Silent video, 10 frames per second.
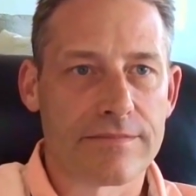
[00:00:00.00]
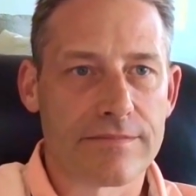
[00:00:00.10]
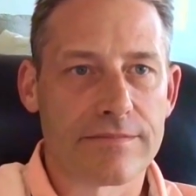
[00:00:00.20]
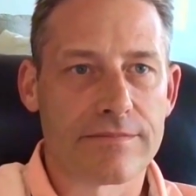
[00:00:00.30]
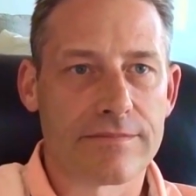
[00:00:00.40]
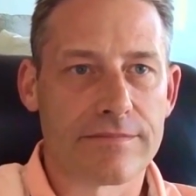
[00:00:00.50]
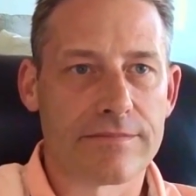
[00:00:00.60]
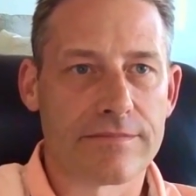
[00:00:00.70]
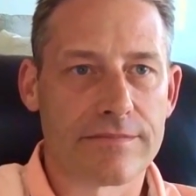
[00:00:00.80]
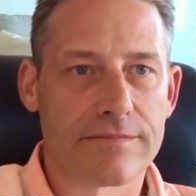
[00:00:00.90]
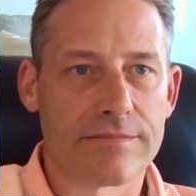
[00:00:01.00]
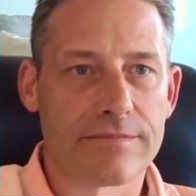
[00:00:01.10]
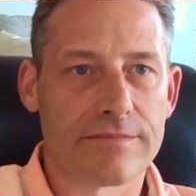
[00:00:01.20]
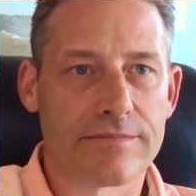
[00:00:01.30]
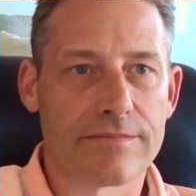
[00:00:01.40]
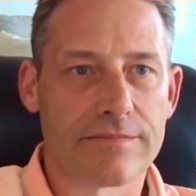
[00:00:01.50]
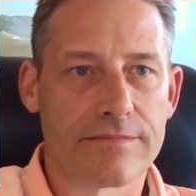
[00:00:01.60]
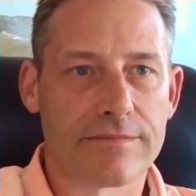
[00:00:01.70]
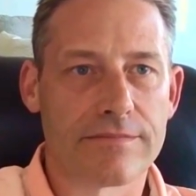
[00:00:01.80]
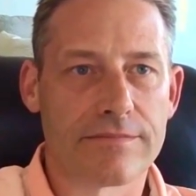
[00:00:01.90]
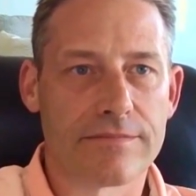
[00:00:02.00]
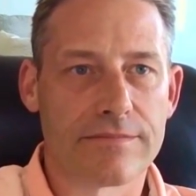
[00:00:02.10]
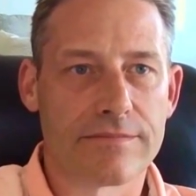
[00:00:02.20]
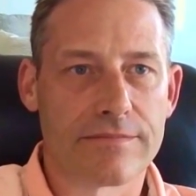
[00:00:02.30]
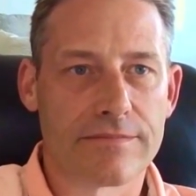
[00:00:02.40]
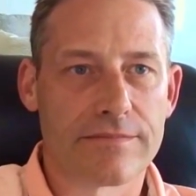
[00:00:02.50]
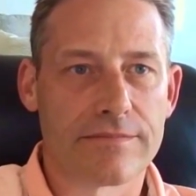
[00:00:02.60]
This person isn't speaking.